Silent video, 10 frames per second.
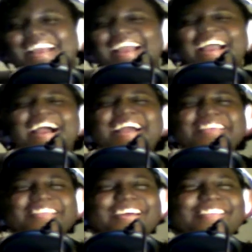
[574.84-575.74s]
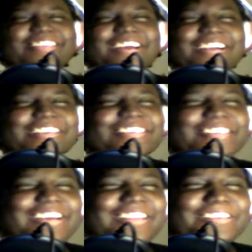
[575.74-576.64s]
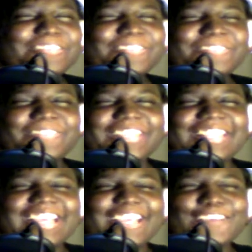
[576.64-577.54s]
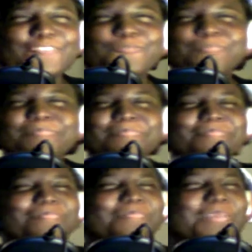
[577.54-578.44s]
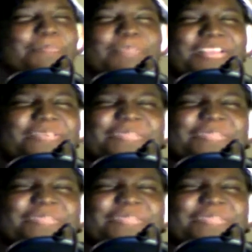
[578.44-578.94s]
I thought Saki's color would be, like, blue.